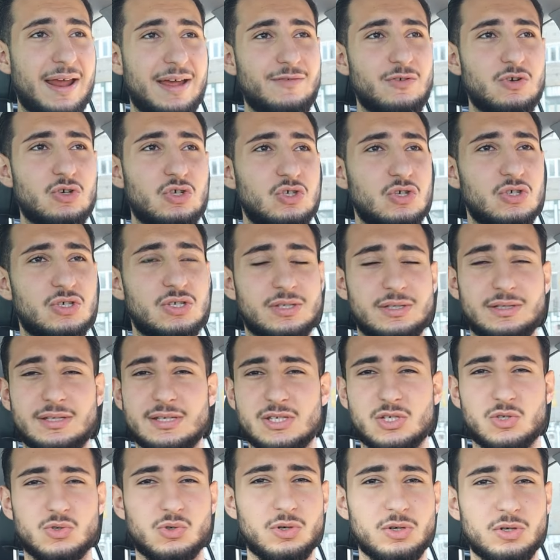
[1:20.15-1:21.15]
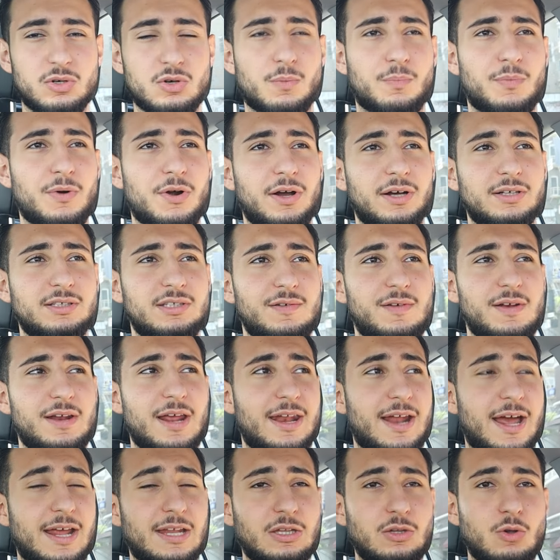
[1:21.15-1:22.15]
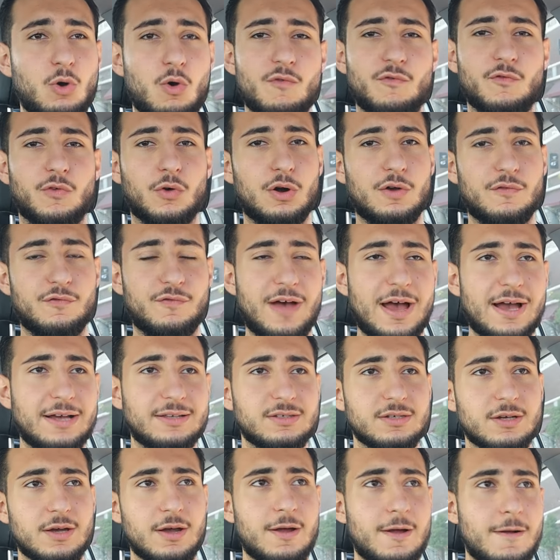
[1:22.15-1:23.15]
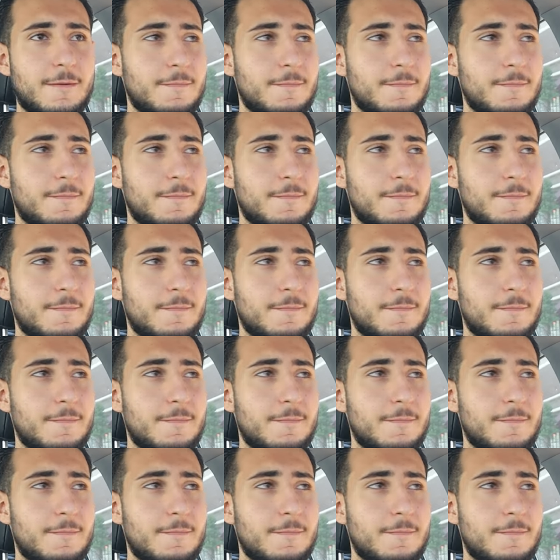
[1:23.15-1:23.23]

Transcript: It was just destroying your productivity, and I know for a fact